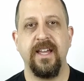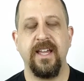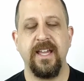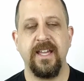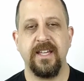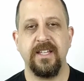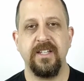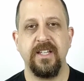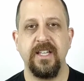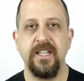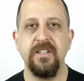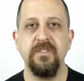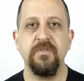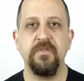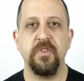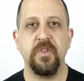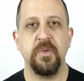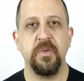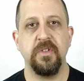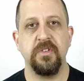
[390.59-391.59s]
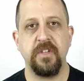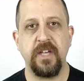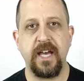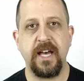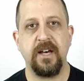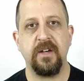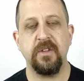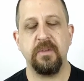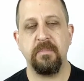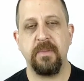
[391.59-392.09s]
and influence
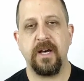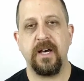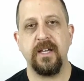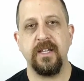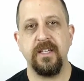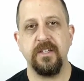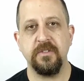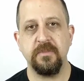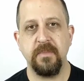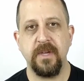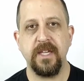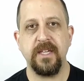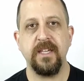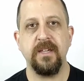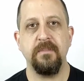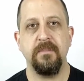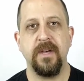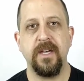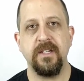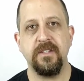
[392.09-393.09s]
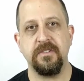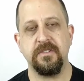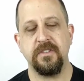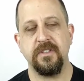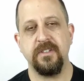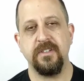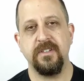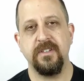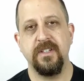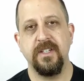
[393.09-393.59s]
how the body is making
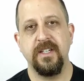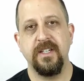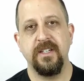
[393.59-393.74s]
medicine.